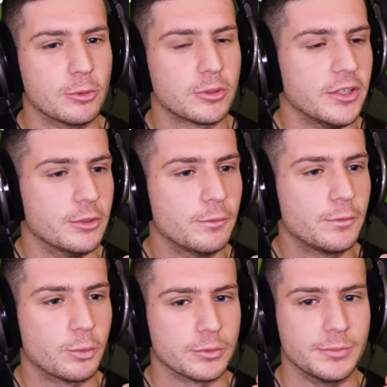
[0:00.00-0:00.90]
look at youth
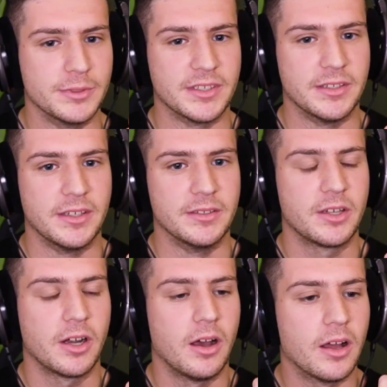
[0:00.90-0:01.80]
tournaments, and
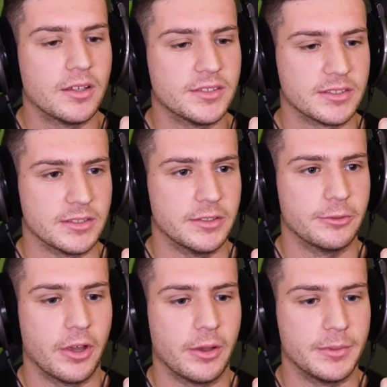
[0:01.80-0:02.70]
constantly they're
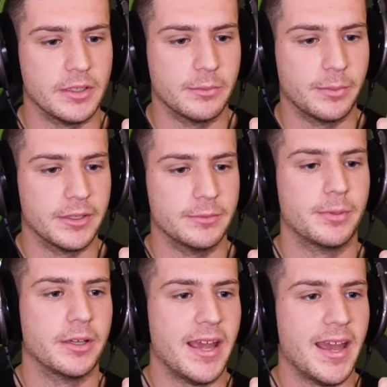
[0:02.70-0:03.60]
dominated by
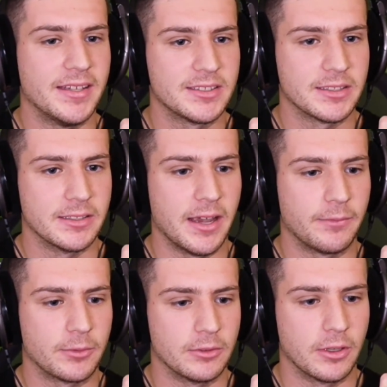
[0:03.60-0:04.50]
excellent
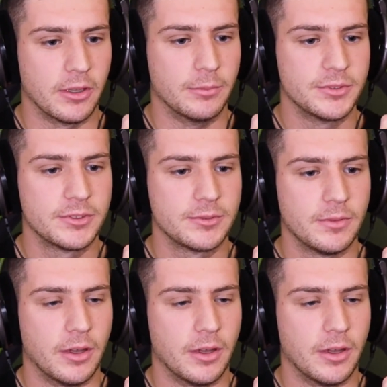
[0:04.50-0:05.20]
African clubs.